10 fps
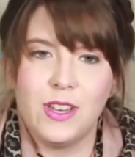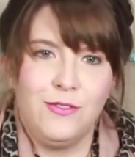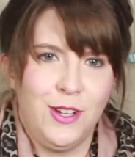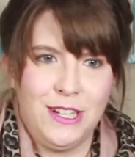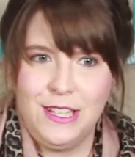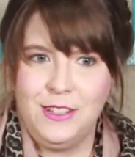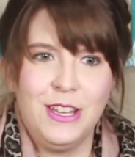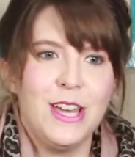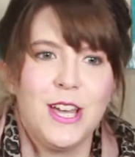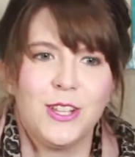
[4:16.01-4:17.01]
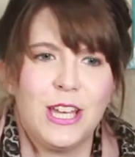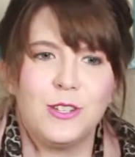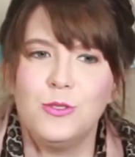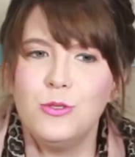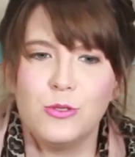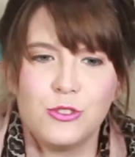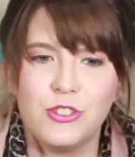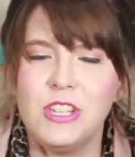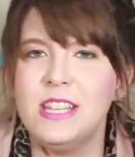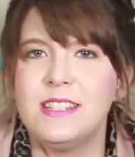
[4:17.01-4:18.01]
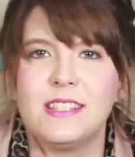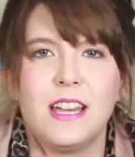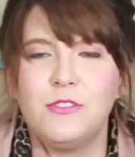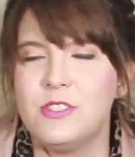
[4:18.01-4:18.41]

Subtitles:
I've done it in like Google Sheets.